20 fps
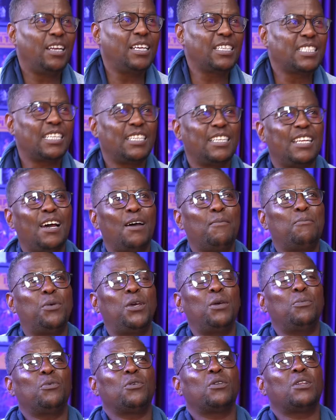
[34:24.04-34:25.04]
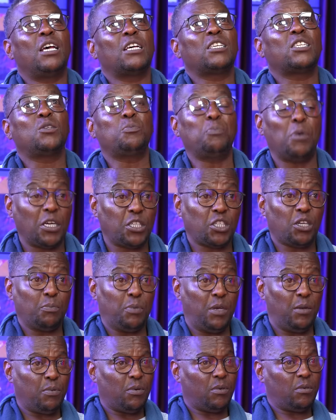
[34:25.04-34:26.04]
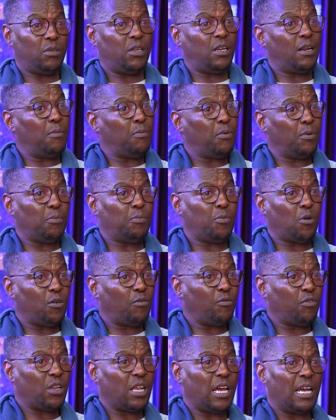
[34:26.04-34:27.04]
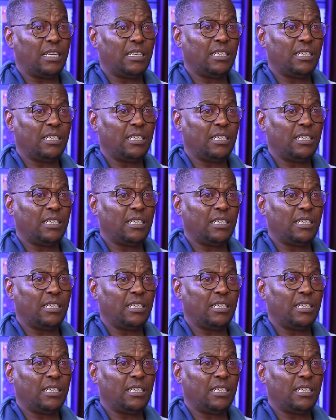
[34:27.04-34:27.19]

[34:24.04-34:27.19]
Listen, there are people, there are special people that are born for that.